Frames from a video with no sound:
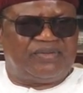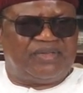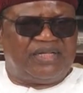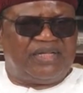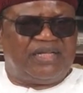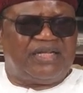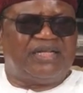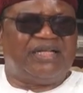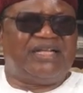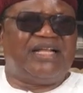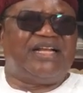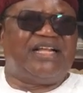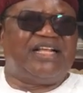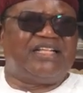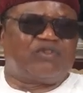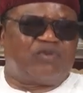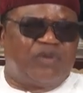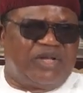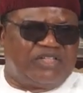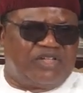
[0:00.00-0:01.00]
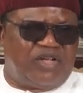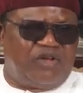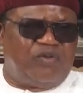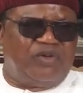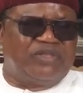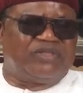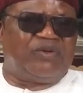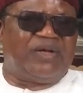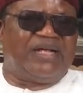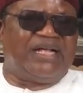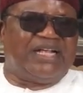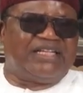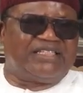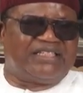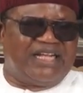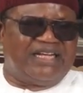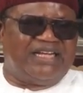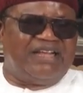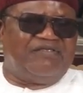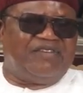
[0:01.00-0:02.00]
They raised questions which were answered
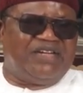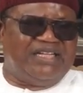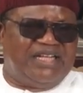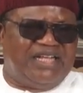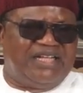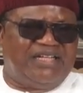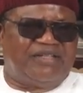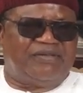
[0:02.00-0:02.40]
every day,